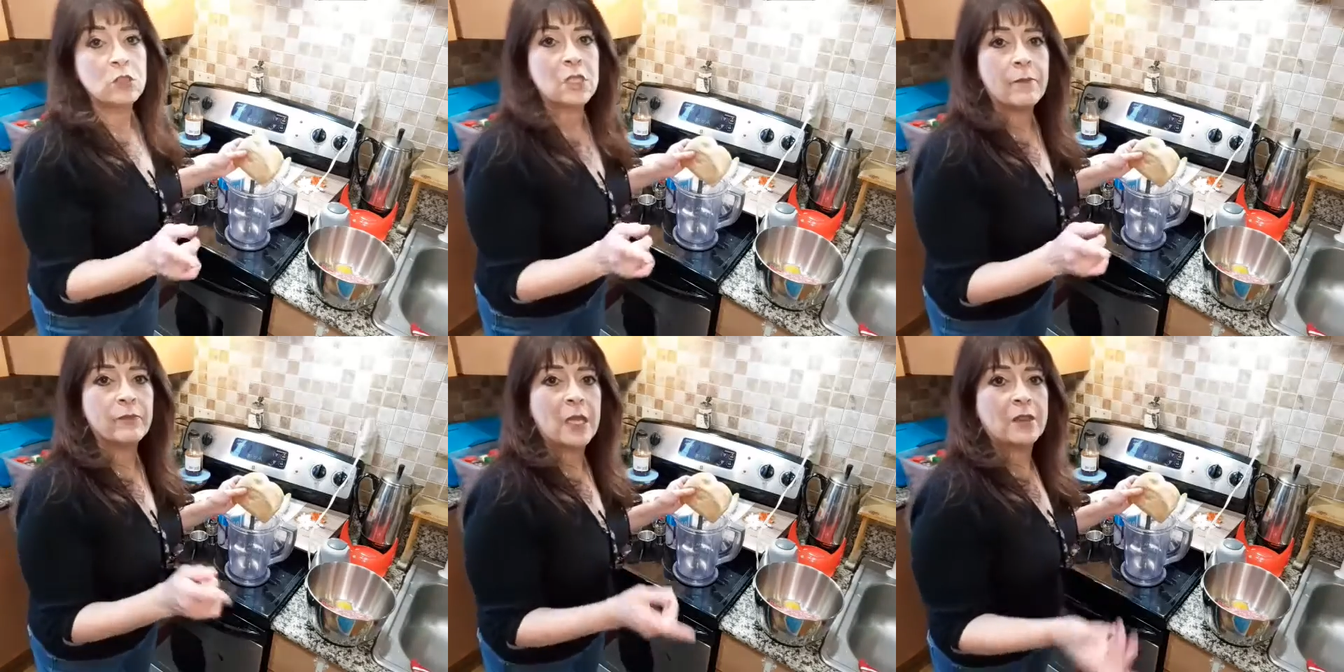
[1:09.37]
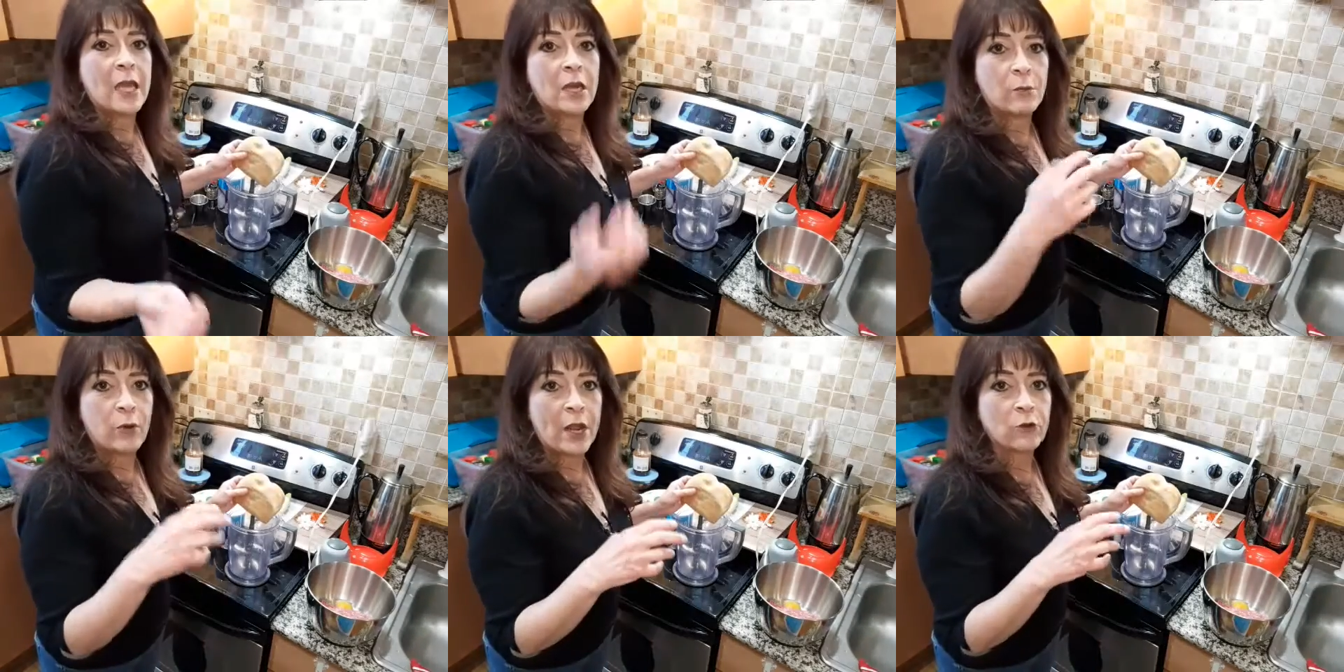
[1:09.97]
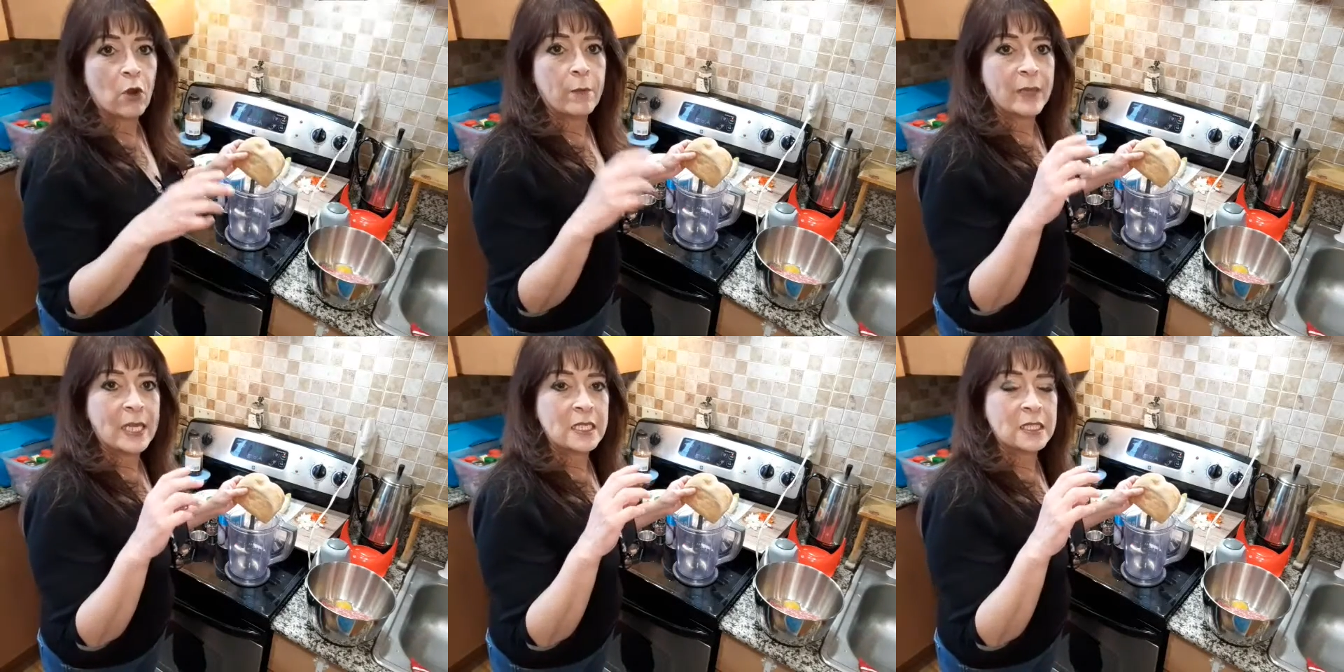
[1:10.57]
something that a breadcrumb
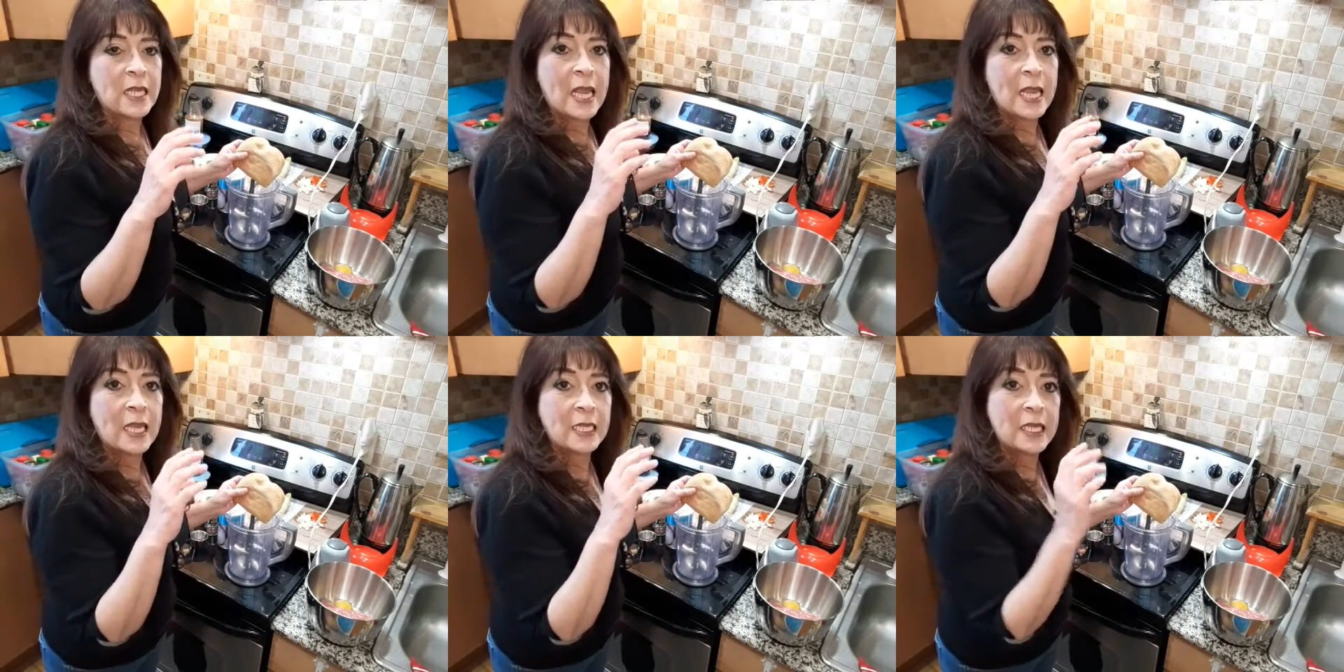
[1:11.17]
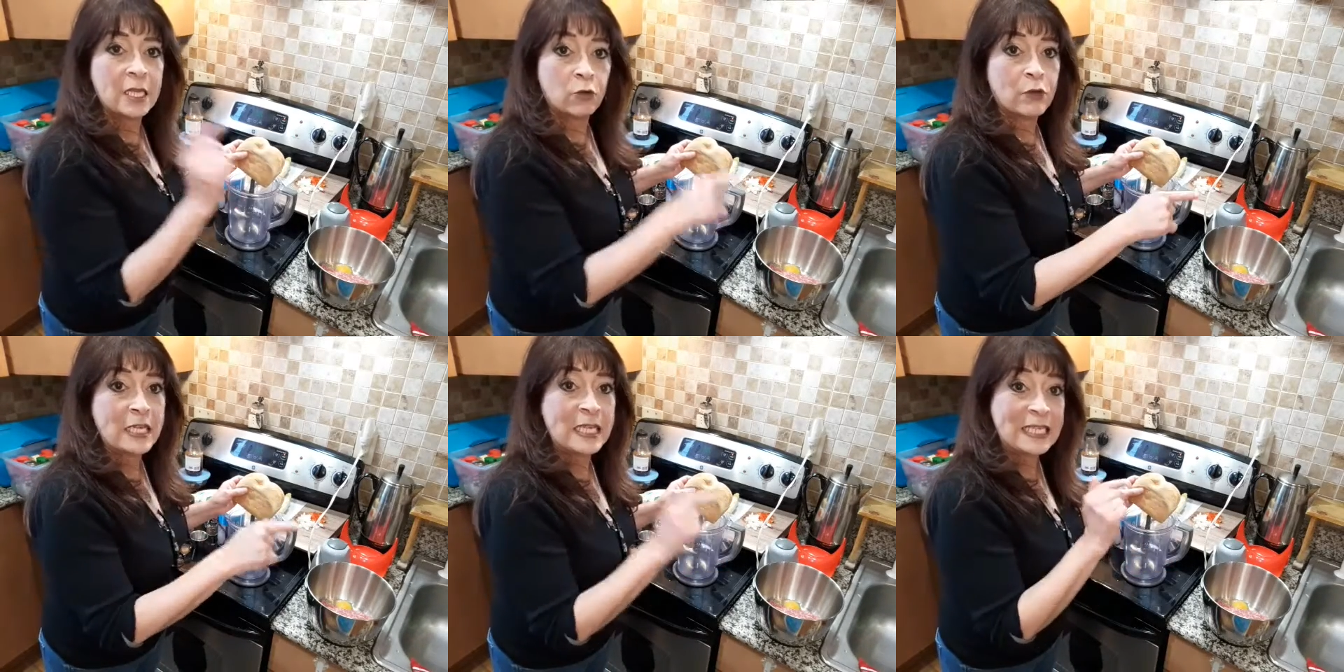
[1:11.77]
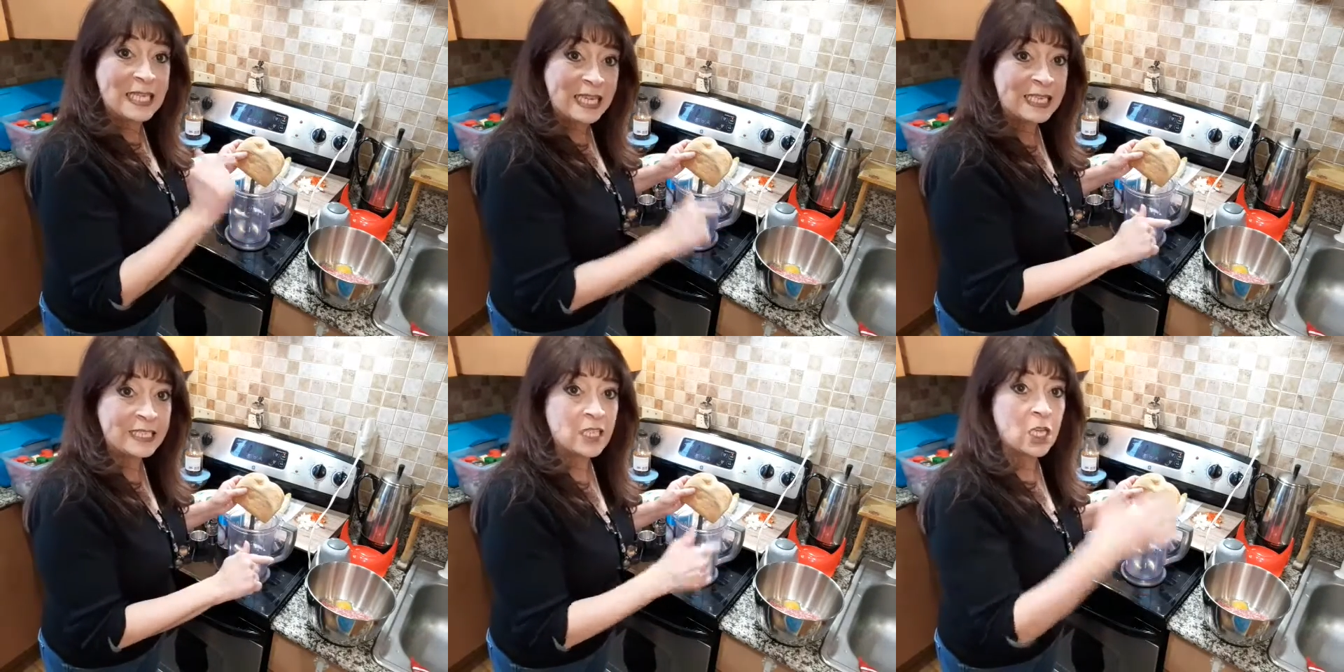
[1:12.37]
is an ingredient in
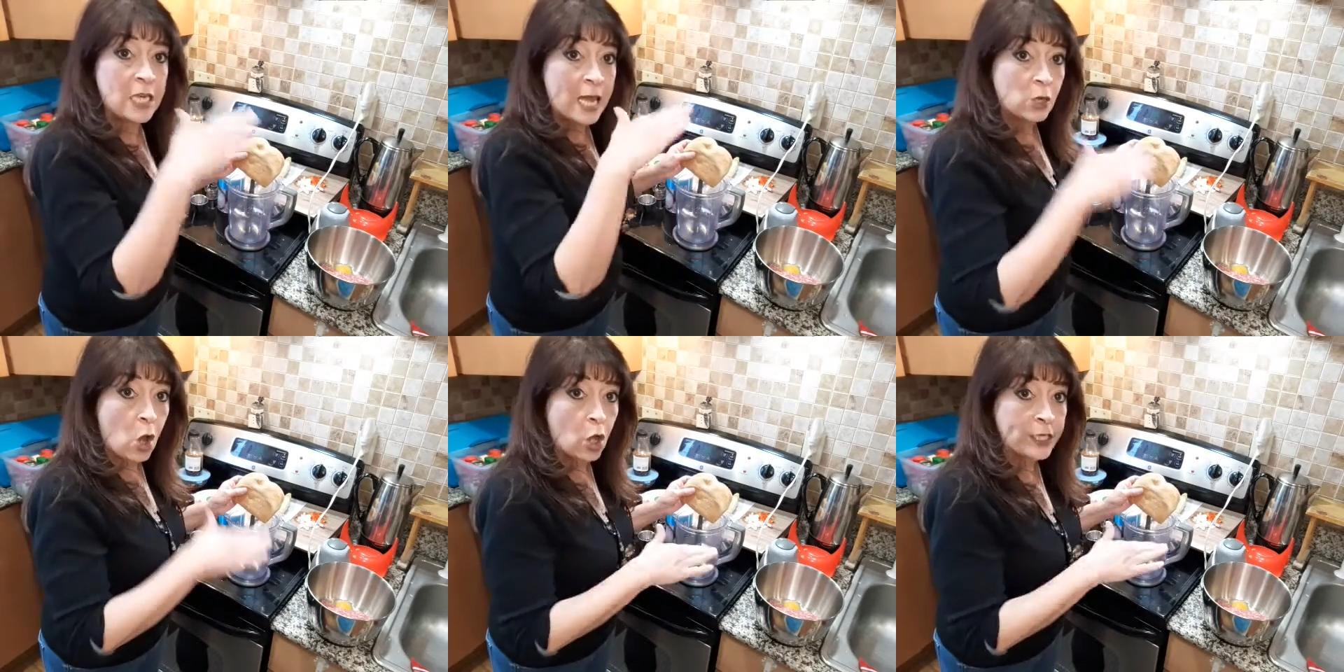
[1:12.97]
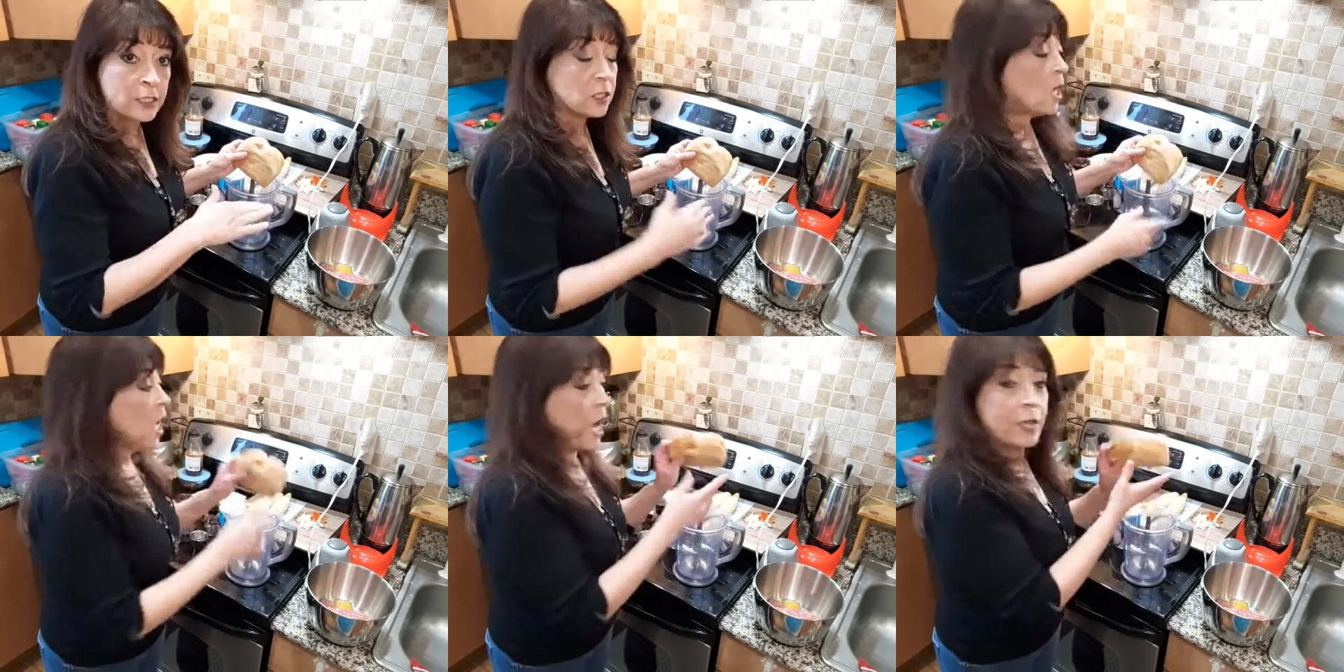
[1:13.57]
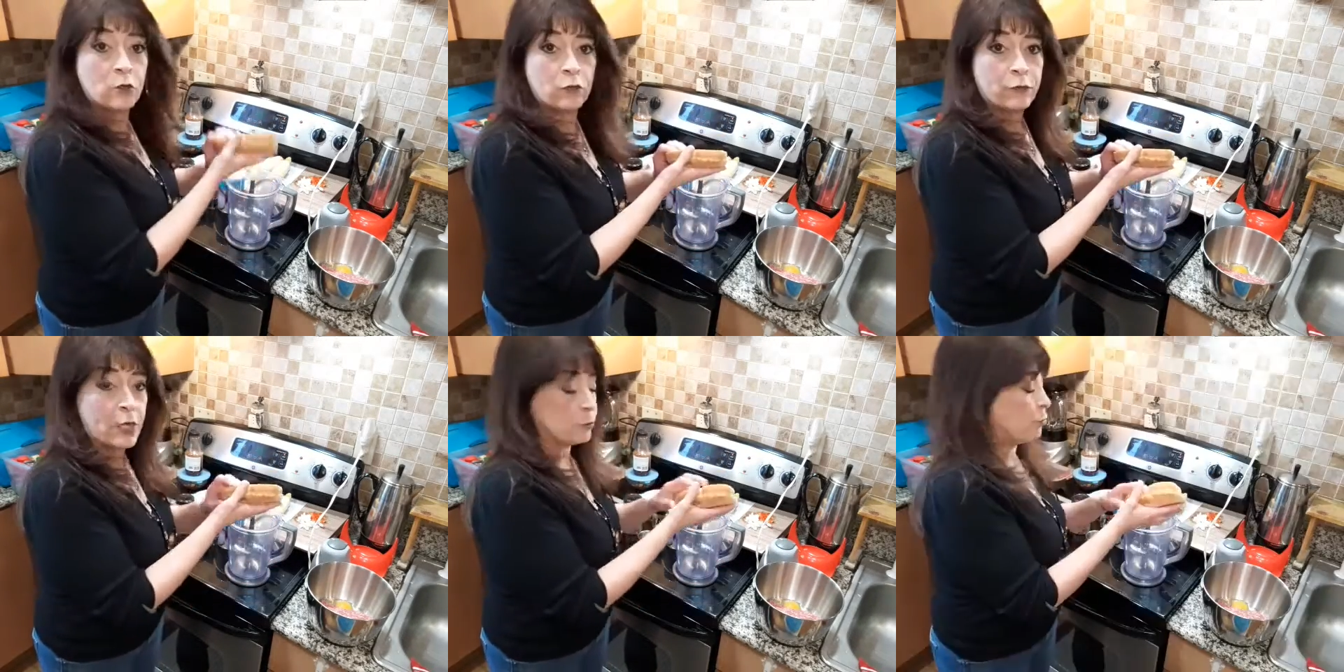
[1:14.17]
it, not on it, I use
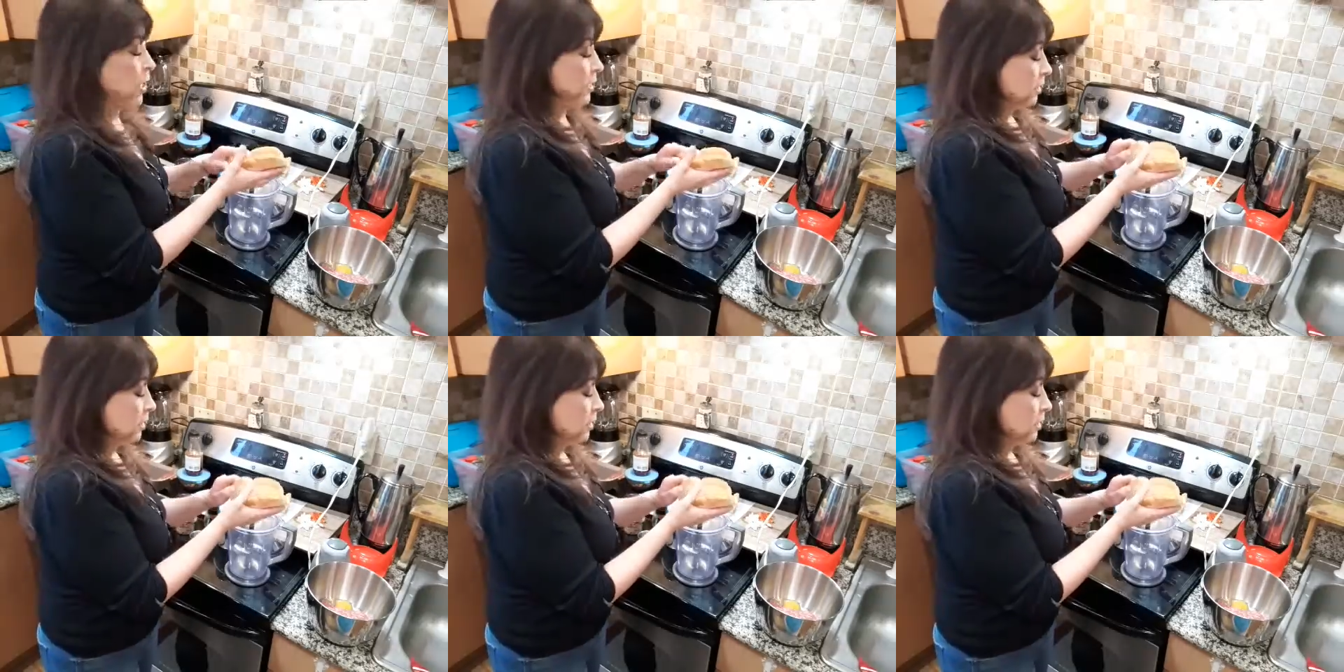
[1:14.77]
fresh bread.